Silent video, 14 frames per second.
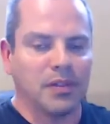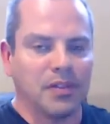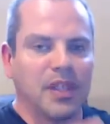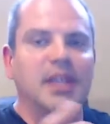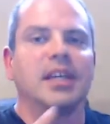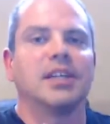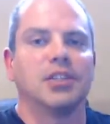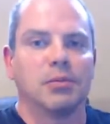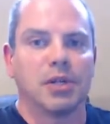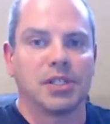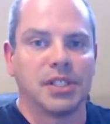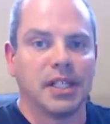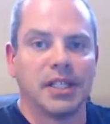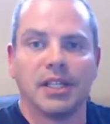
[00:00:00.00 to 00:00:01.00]
and thinking too
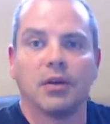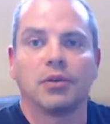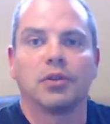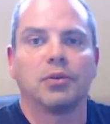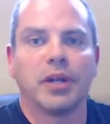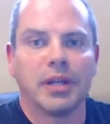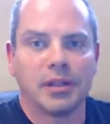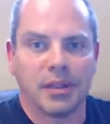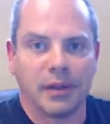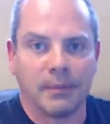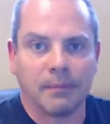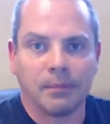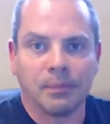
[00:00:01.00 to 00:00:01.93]
much that they don't do anything.